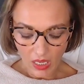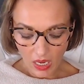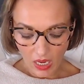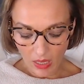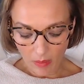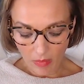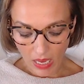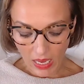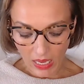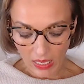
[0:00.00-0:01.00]
Um,
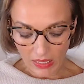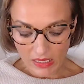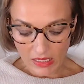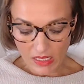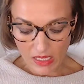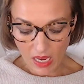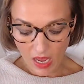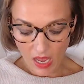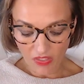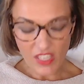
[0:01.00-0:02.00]
and
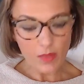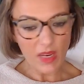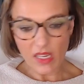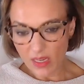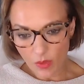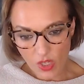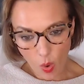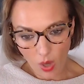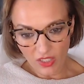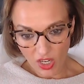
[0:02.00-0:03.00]
uh, this because it was
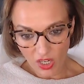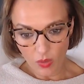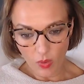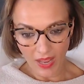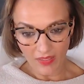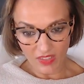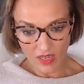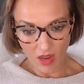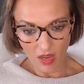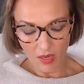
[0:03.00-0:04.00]
quite new at the
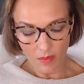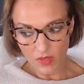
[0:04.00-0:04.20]
time.